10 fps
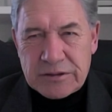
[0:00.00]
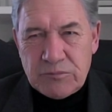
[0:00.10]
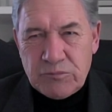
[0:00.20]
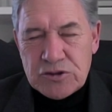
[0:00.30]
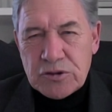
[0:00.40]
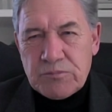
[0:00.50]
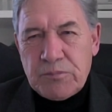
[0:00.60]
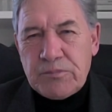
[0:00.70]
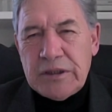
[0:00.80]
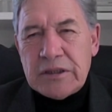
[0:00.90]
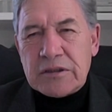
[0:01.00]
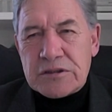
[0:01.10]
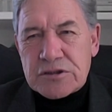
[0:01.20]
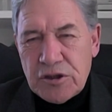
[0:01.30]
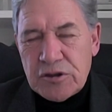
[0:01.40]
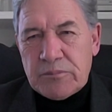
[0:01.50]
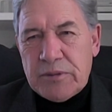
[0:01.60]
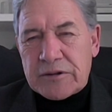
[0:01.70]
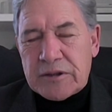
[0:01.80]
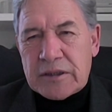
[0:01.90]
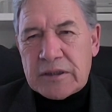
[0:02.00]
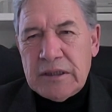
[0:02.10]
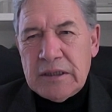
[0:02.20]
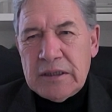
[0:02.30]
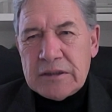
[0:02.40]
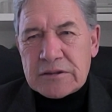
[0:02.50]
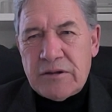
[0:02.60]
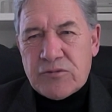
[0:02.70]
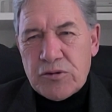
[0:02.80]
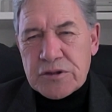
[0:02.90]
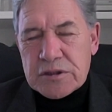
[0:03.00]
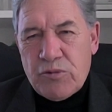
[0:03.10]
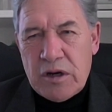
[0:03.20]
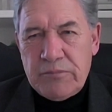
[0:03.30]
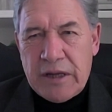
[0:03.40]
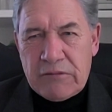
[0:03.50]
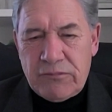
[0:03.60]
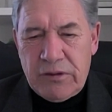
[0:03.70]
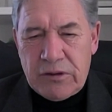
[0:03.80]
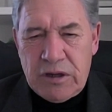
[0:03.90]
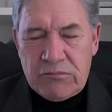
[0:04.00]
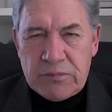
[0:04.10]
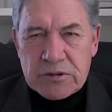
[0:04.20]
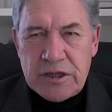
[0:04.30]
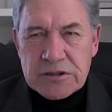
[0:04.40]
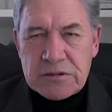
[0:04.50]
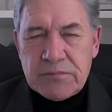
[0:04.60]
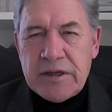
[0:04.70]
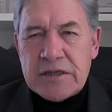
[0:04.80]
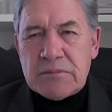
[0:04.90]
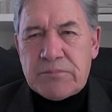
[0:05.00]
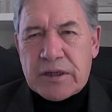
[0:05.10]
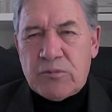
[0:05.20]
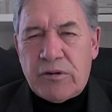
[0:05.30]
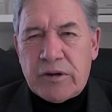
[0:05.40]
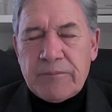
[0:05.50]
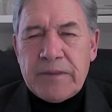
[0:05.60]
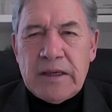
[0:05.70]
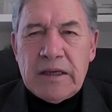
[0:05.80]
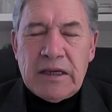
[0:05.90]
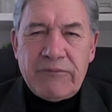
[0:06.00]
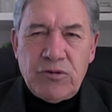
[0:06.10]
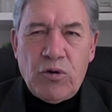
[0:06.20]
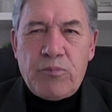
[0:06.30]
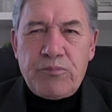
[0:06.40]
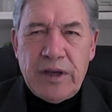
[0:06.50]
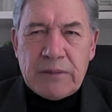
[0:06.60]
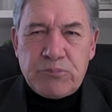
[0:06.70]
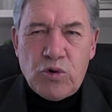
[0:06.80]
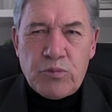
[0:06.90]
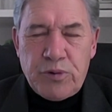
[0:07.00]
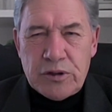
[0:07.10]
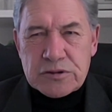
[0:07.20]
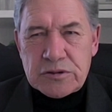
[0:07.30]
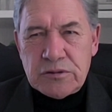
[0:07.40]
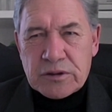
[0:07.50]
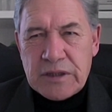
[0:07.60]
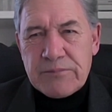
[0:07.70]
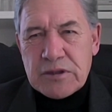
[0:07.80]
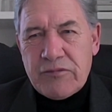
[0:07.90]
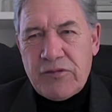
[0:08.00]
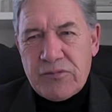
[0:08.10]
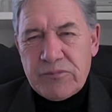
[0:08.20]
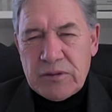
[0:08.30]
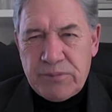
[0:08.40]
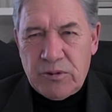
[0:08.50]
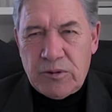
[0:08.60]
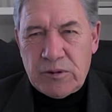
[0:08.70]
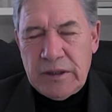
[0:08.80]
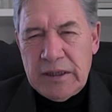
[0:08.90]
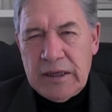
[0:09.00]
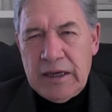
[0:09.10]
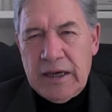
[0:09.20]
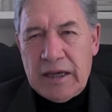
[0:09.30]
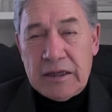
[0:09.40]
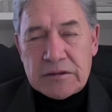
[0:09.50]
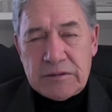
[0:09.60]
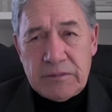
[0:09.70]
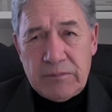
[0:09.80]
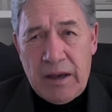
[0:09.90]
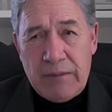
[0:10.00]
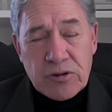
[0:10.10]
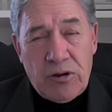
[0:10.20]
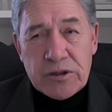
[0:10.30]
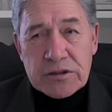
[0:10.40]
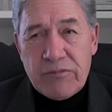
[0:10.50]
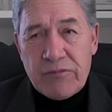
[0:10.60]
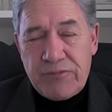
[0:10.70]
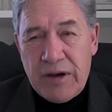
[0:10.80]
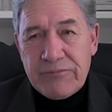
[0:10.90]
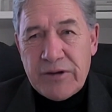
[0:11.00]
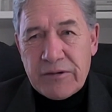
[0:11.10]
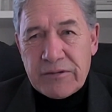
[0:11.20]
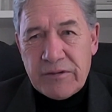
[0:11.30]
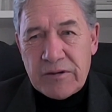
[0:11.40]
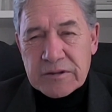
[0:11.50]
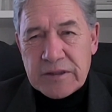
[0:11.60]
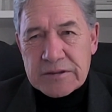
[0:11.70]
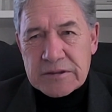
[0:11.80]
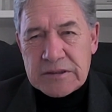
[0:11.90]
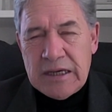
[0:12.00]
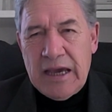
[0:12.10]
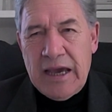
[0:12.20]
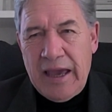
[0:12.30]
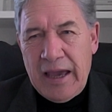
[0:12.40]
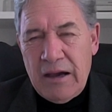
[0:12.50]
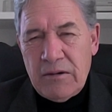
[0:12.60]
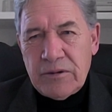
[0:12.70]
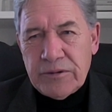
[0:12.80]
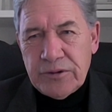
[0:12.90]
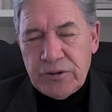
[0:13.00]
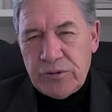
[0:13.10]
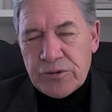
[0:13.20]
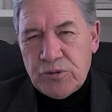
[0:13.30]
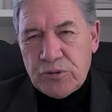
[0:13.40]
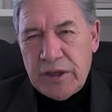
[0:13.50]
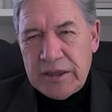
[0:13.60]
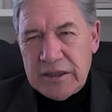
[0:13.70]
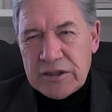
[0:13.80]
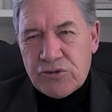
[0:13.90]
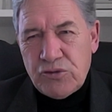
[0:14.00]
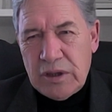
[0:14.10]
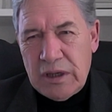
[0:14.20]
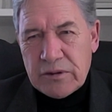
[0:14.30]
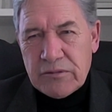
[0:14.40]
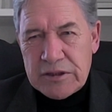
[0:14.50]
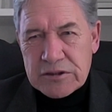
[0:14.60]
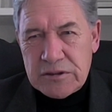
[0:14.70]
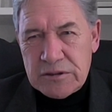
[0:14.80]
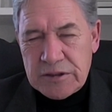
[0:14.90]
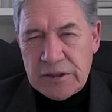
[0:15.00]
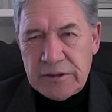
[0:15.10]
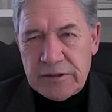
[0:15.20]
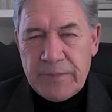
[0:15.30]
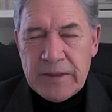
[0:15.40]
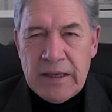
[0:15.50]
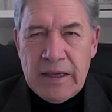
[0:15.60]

in it, and we should have been concerned about that. So, of course, it's a worry about our reputation. But here's a bigger worry. If you're that poor person who comes over from Nepal, and I'm told there's over 500 of those cases, how on earth could they get through Immigration New Zealand